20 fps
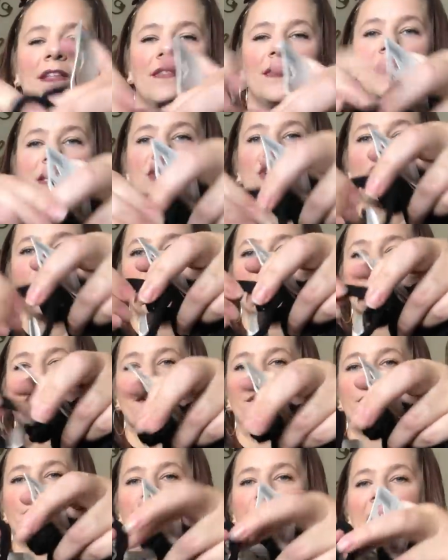These are like
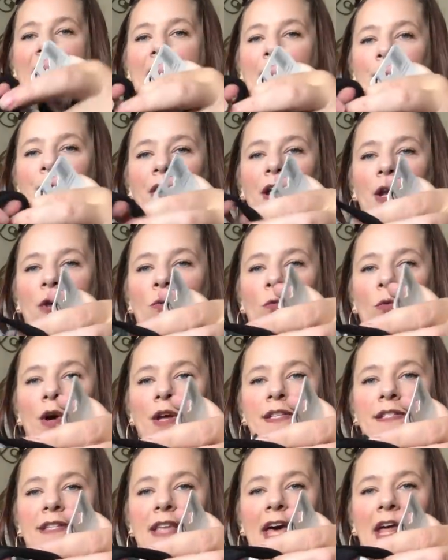the fabric
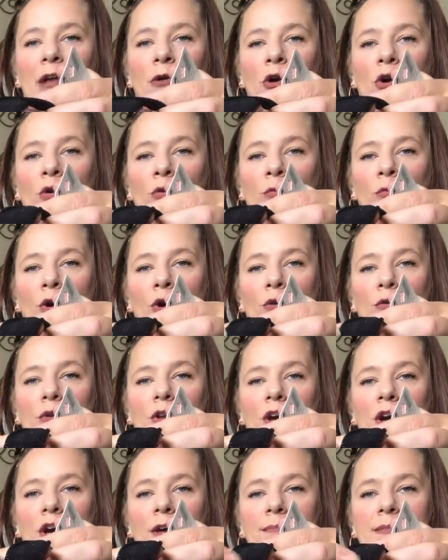ones that are rolled
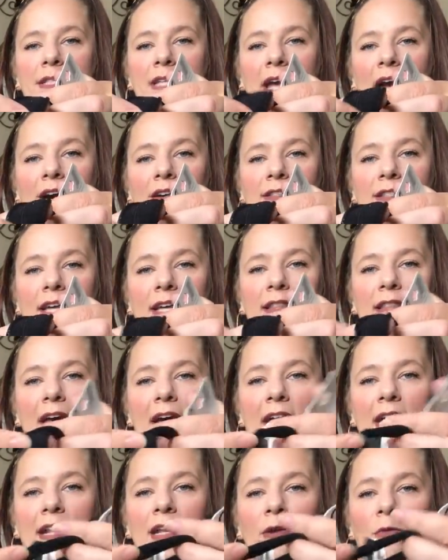up. See how it's like
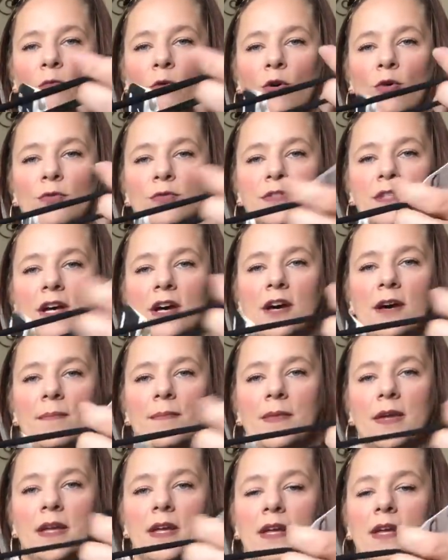that? And it rolls
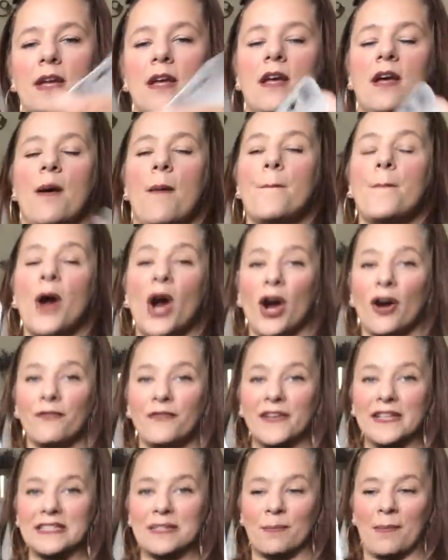up.
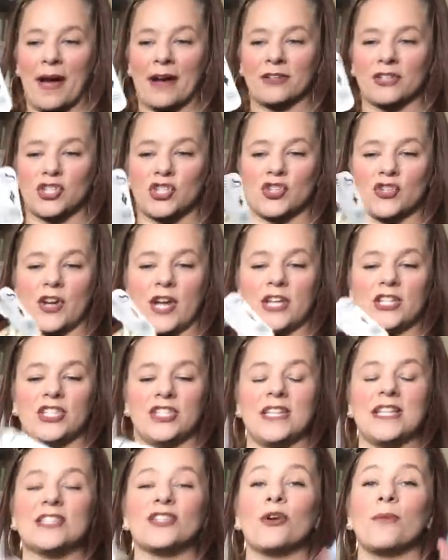Perfect amount of
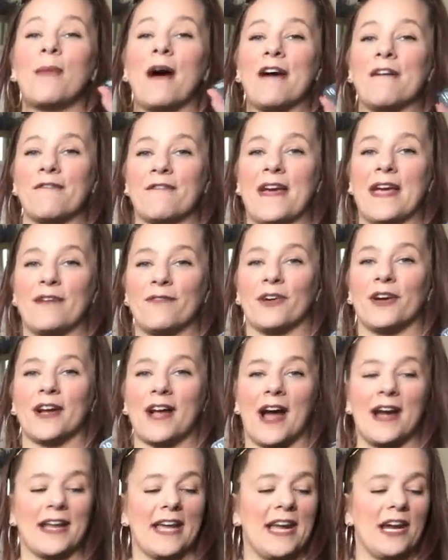stretch. These are my favorite
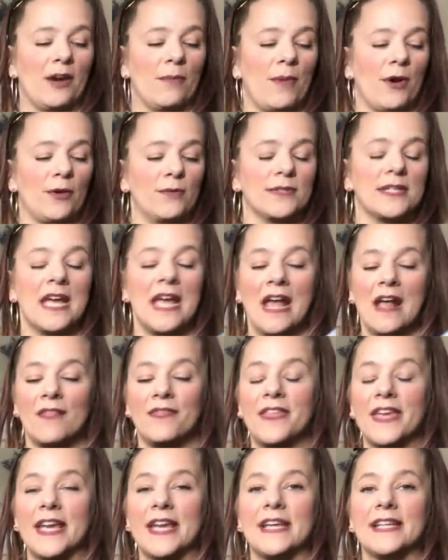kind of hair bows.
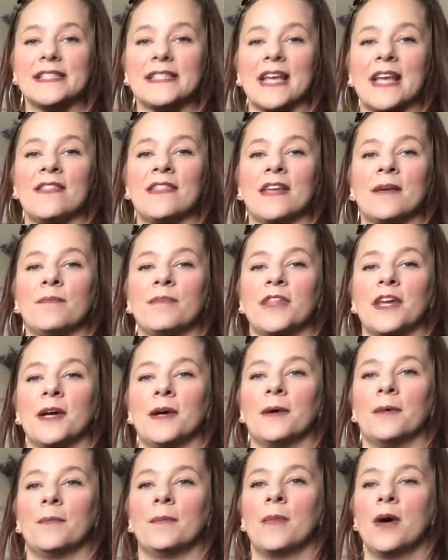These and
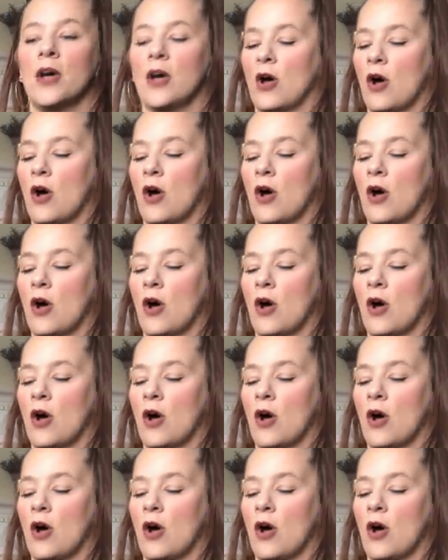them